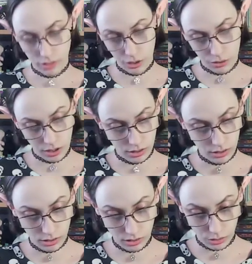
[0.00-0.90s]
Okay.
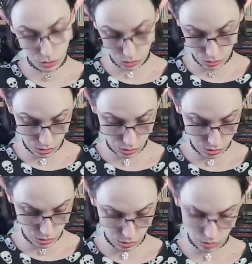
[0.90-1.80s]

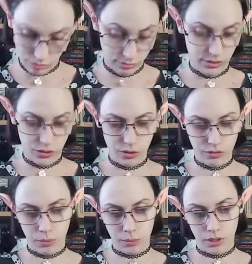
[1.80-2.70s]
I don't even
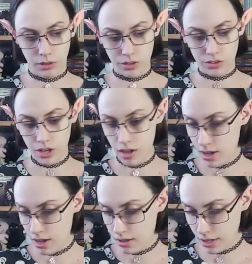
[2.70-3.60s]
remember the numbers.
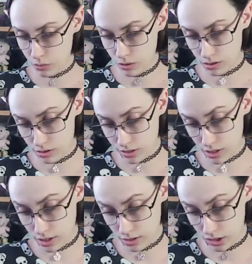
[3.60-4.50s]
That was a
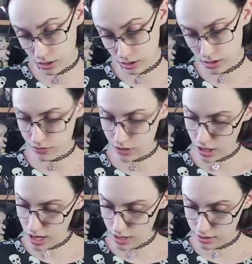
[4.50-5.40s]
5, 6, 7,
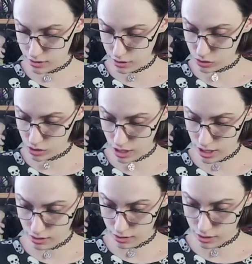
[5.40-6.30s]
8, and that was an
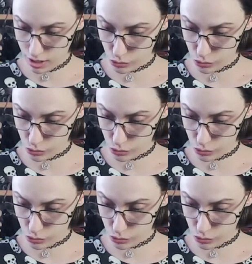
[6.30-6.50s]
8, and then that